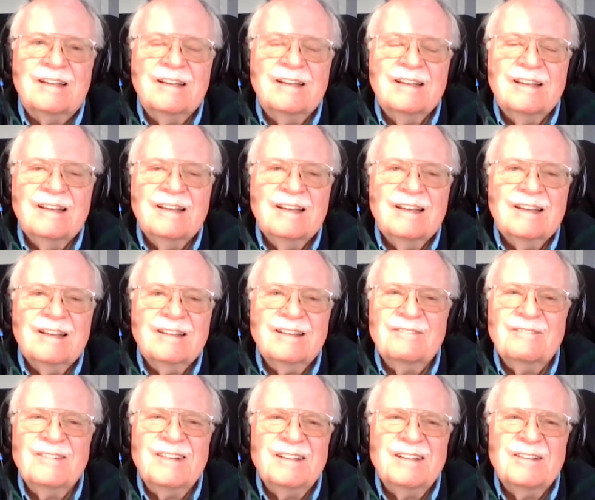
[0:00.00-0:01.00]
I
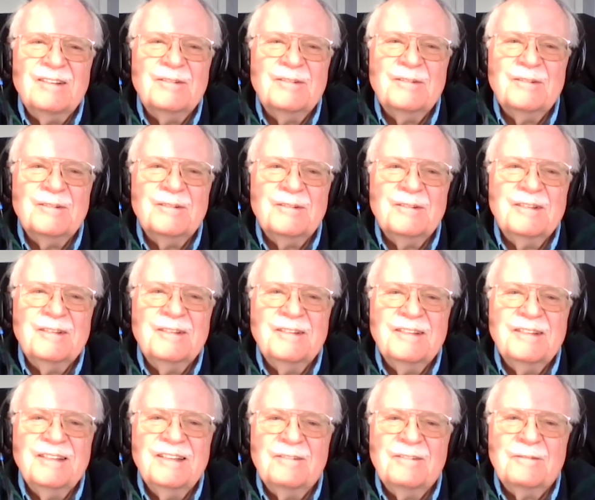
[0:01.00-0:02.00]
said, "Well,
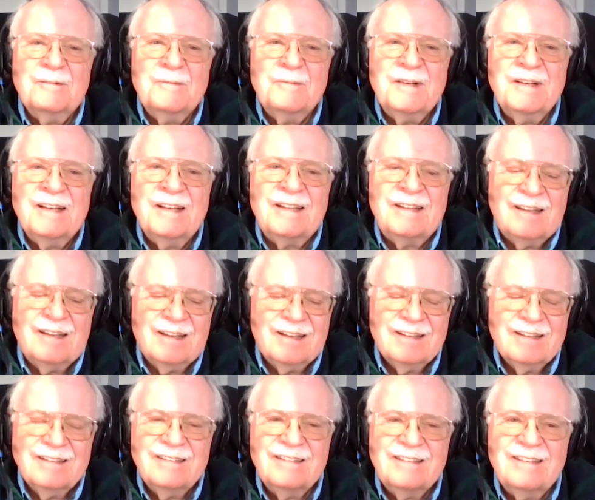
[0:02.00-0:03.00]
never mind."
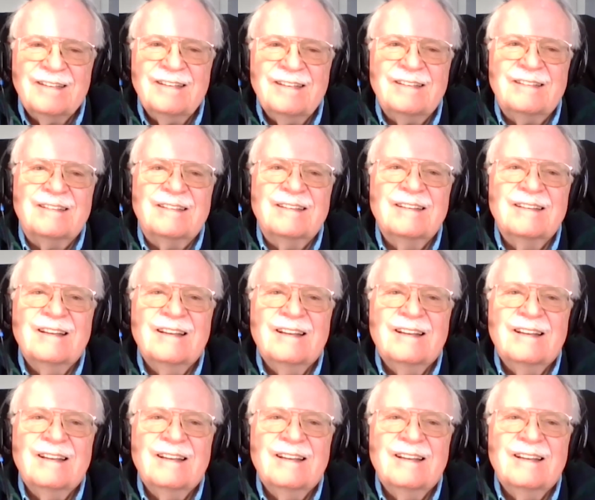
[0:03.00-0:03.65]
Jeez.